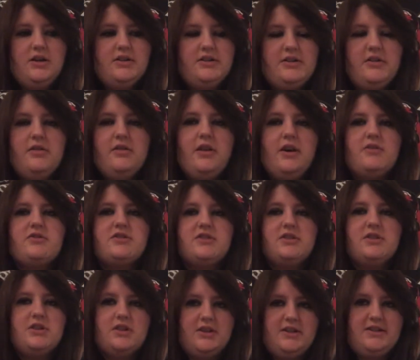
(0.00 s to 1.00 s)

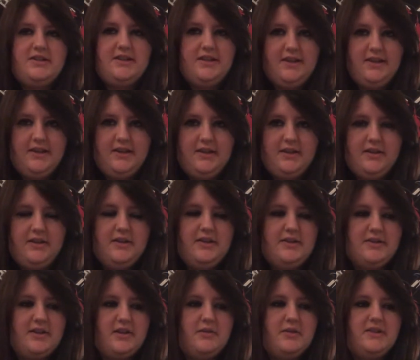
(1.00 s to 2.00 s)
2019
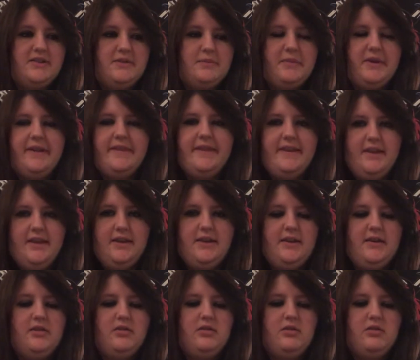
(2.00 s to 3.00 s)
is going to be the
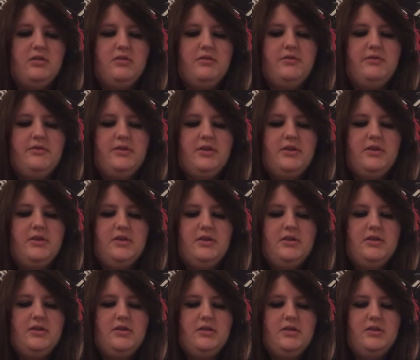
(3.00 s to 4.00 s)
year for
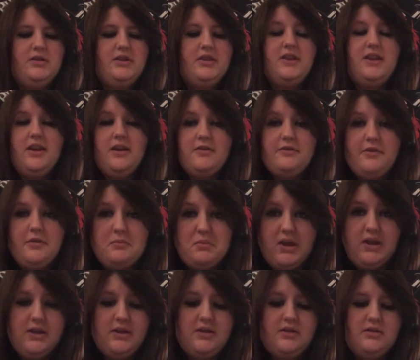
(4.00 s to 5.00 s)

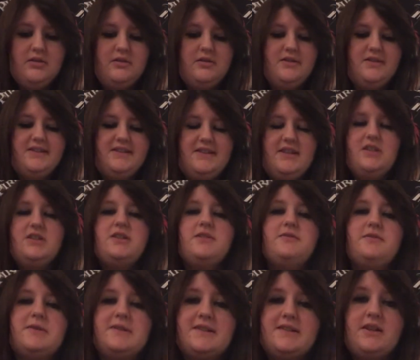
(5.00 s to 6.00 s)
me.
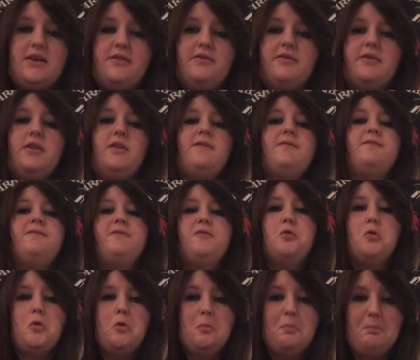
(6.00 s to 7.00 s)
Stitching stuff
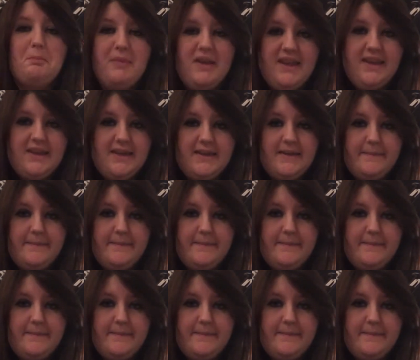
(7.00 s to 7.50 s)
for me.